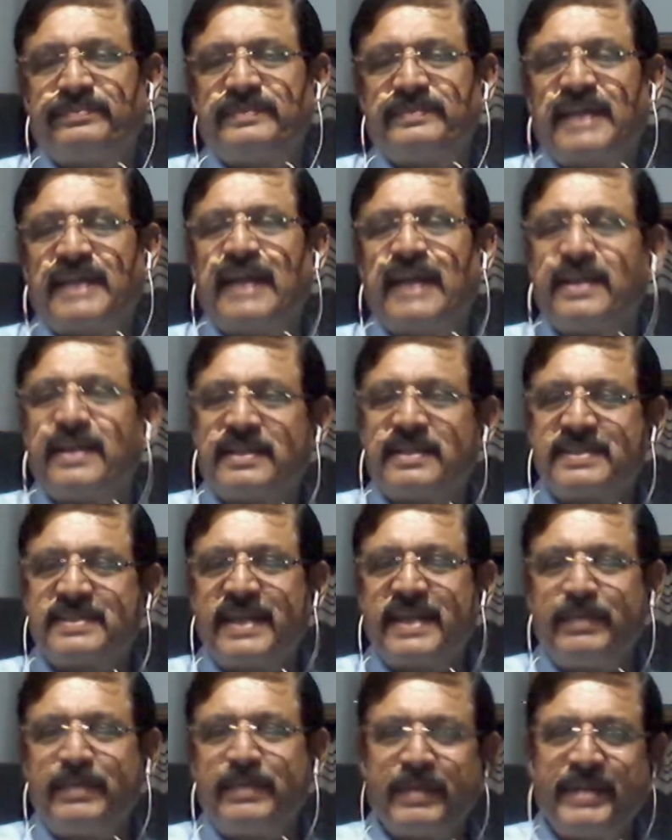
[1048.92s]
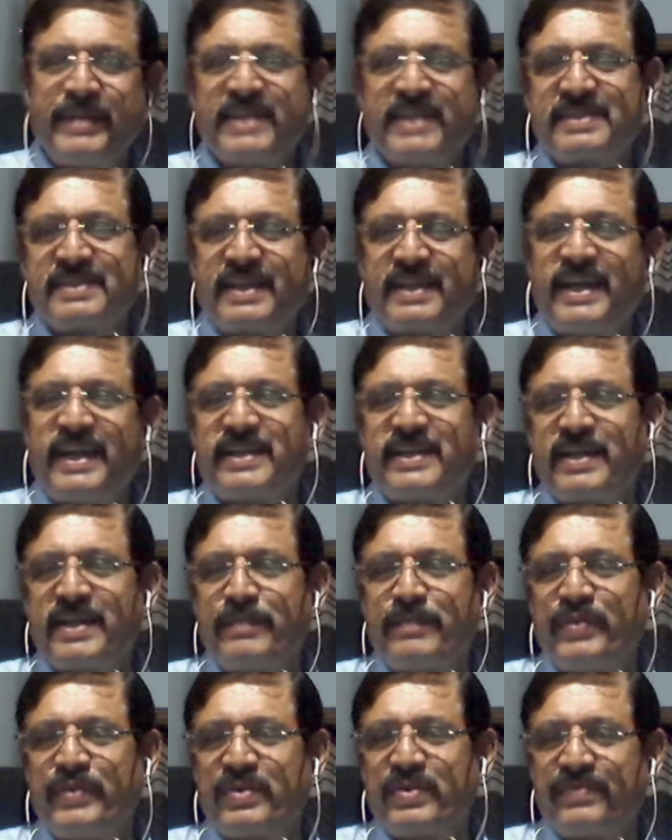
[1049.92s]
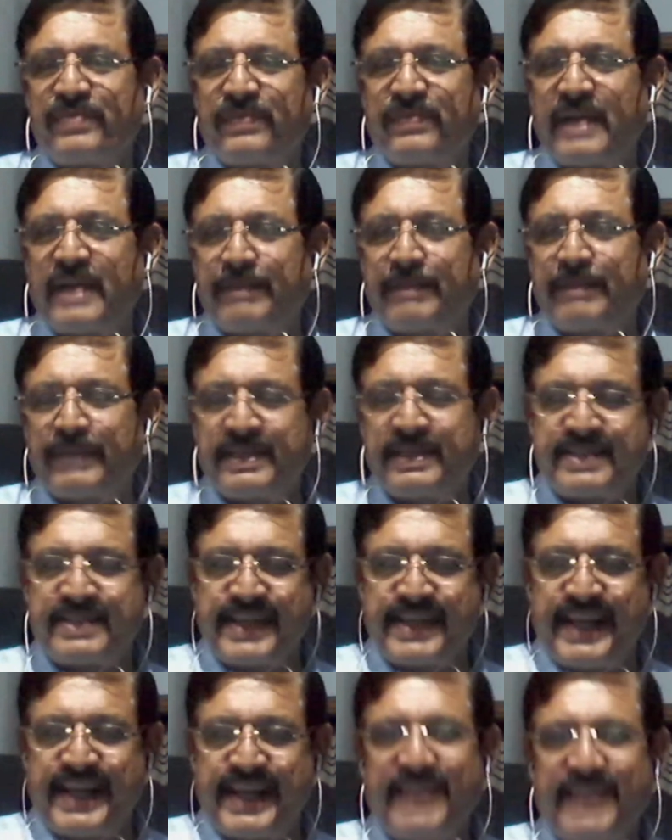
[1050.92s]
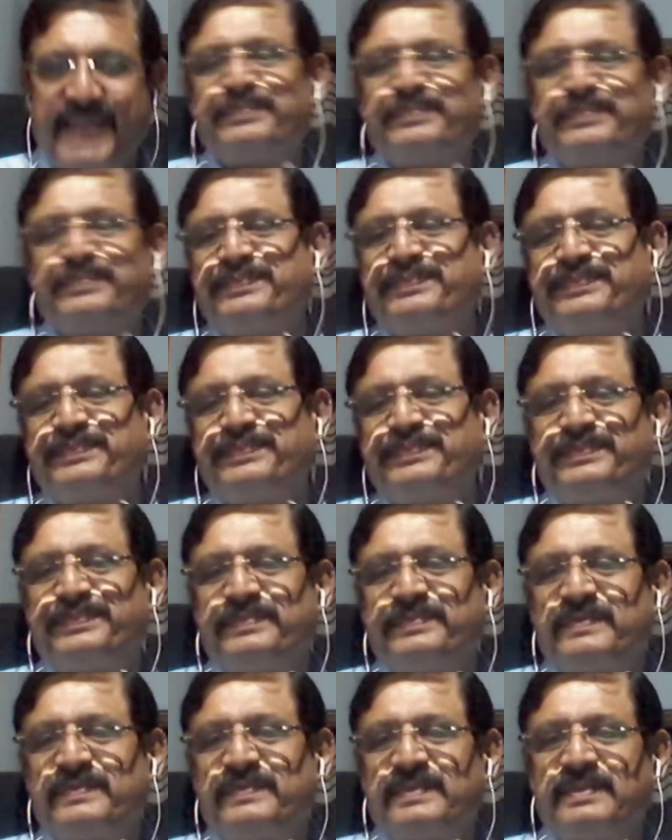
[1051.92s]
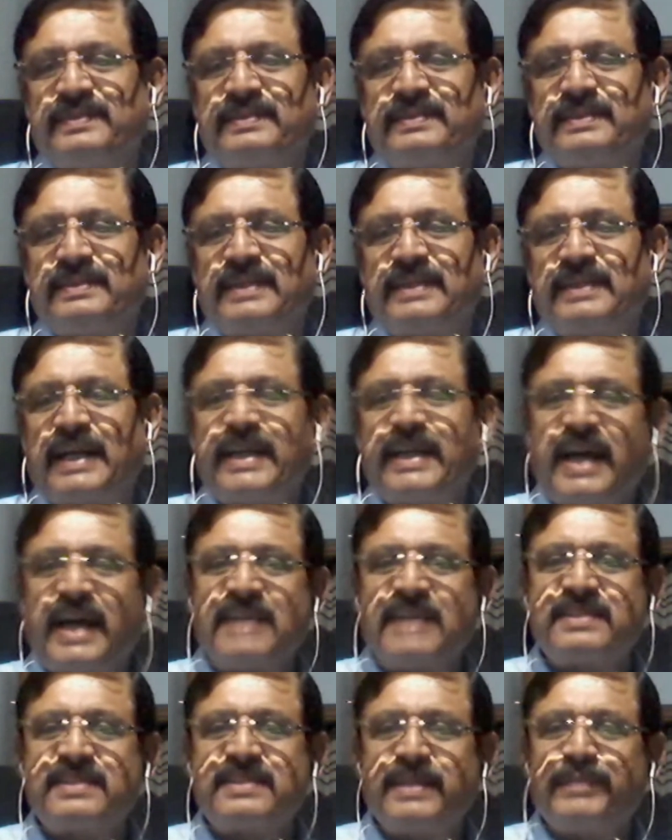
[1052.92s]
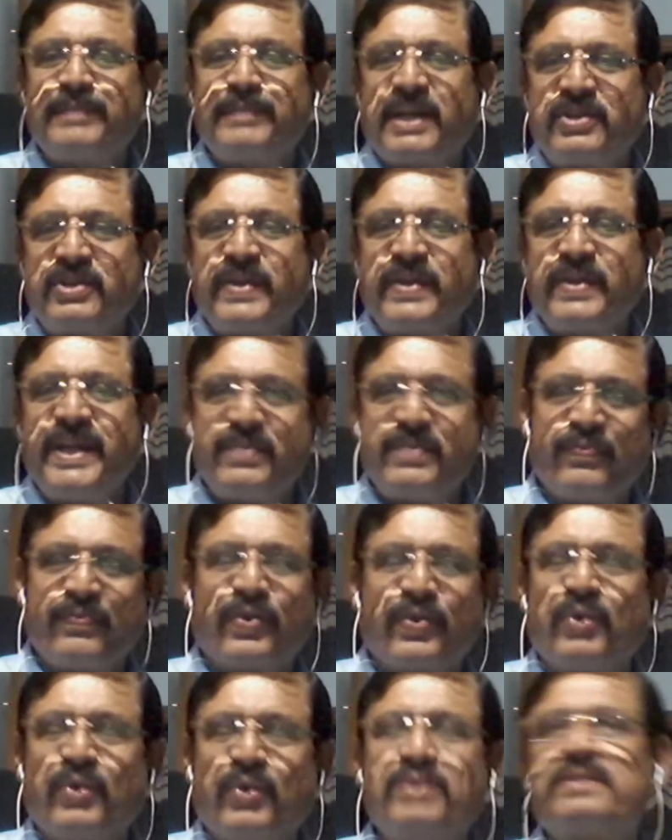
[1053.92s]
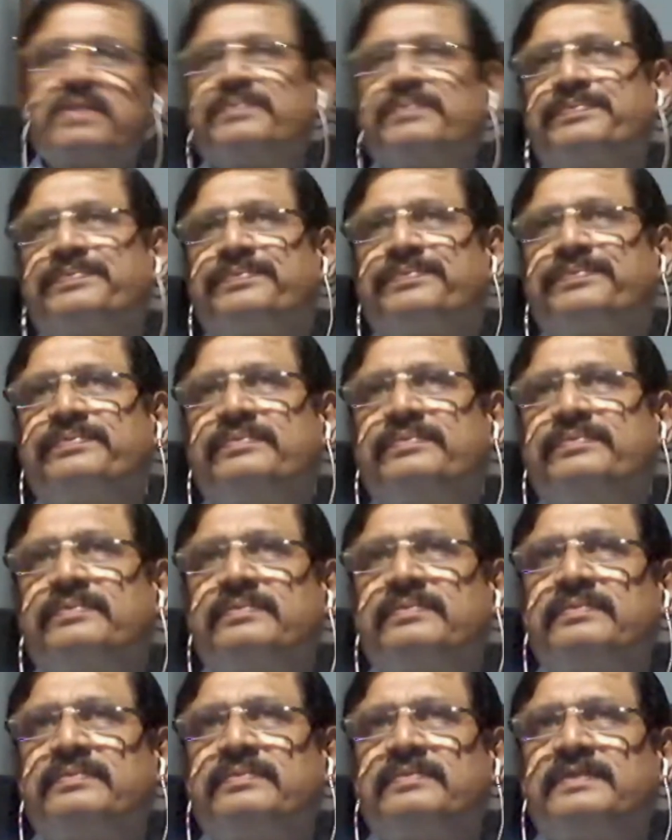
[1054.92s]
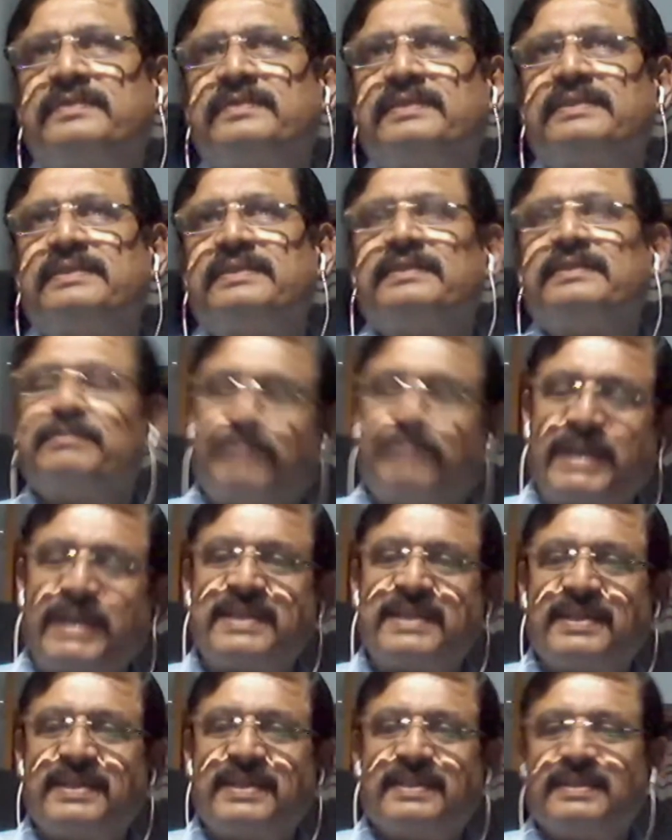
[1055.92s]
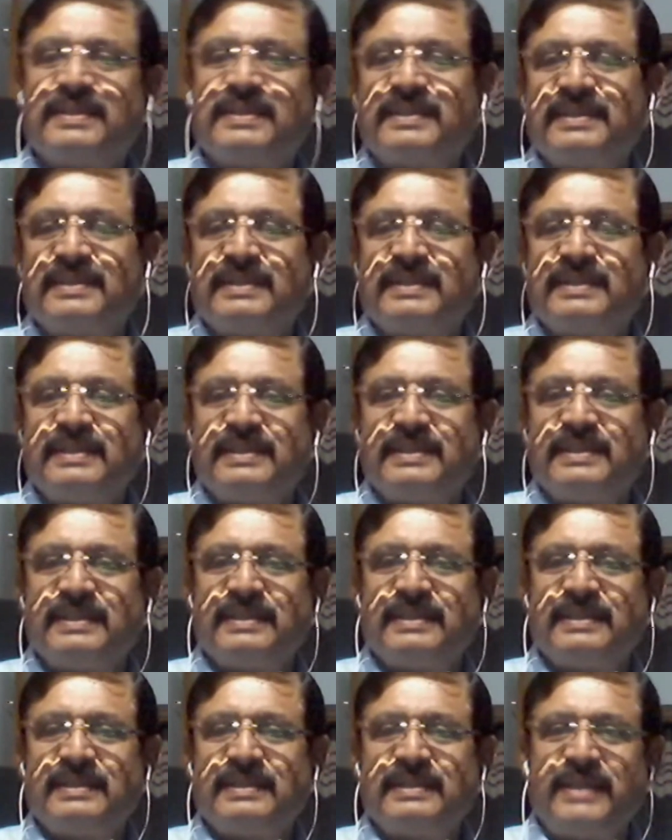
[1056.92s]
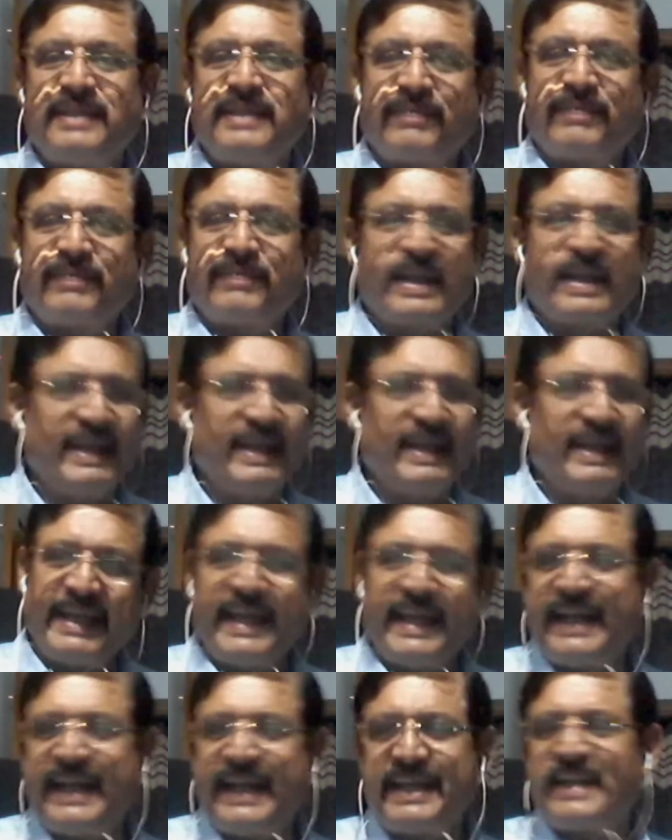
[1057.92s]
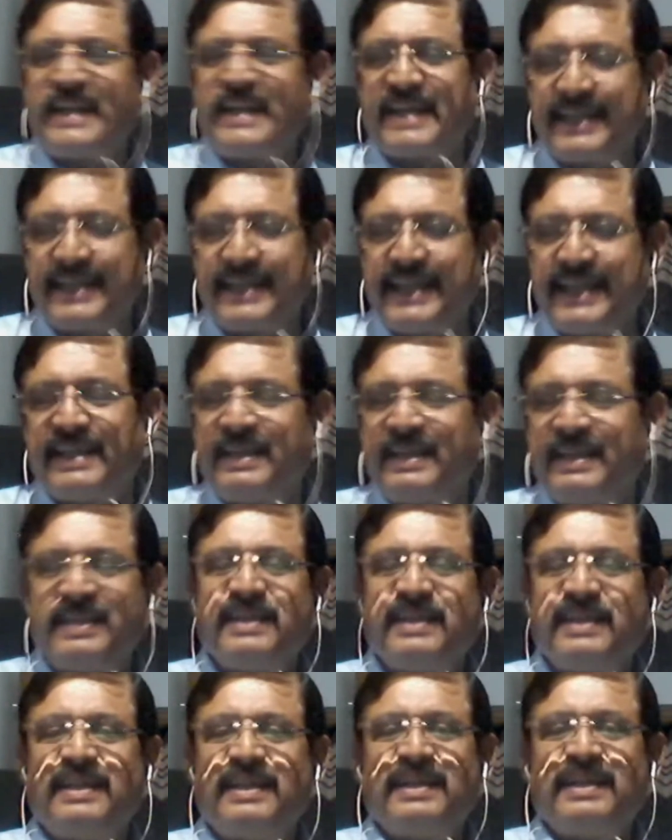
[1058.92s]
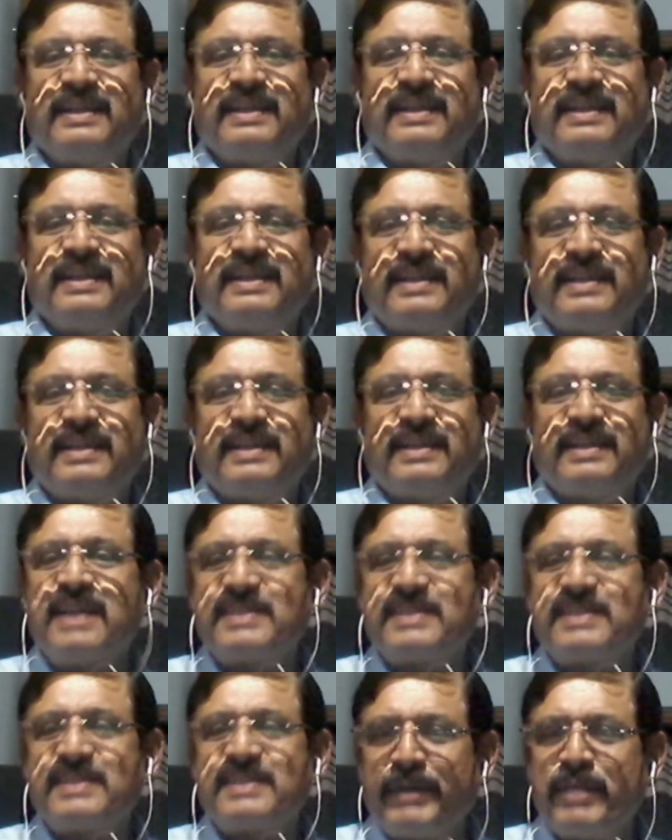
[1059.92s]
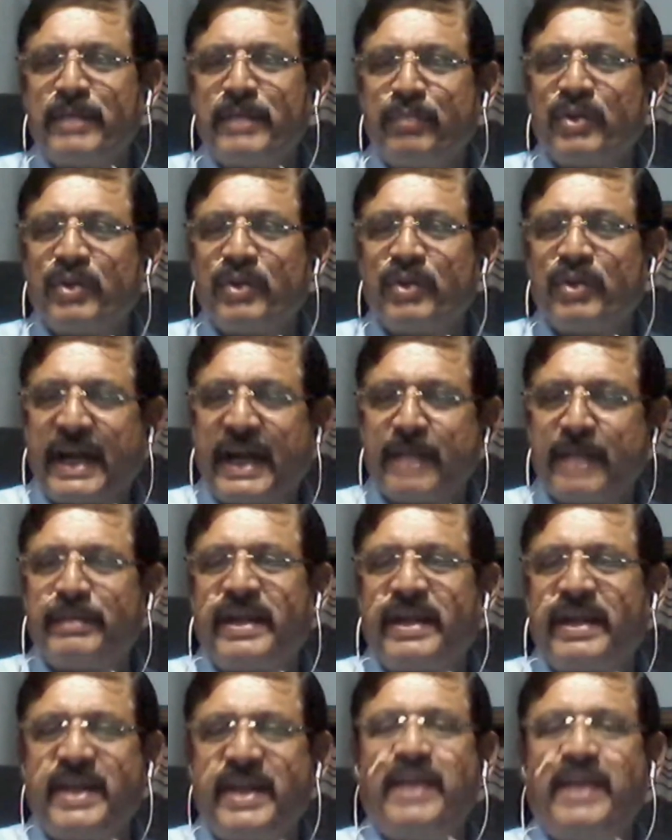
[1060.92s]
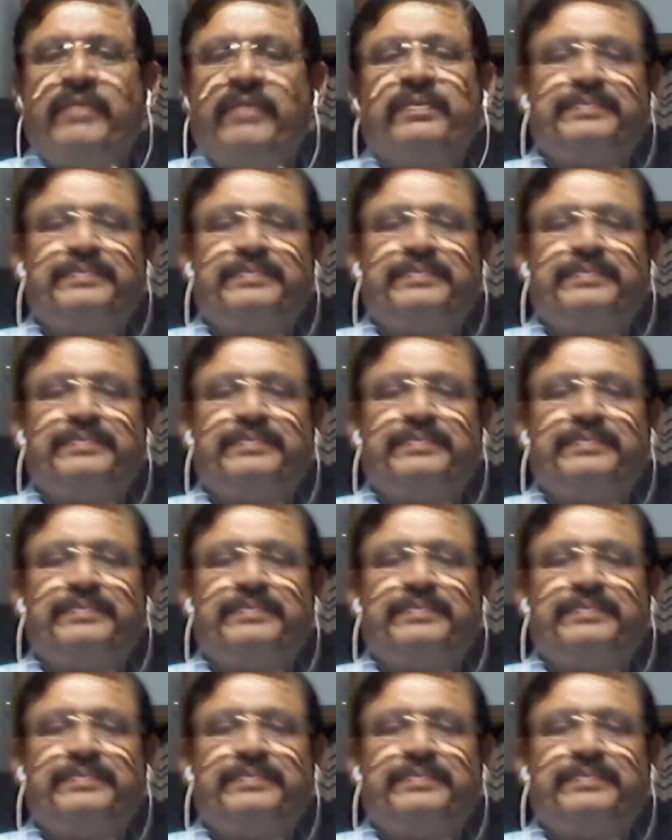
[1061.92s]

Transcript: and at the same time, he has created a beautiful apple tree, and he asked them not to eat fruit, but they ate it, and then the God summoned both Adam and Eve.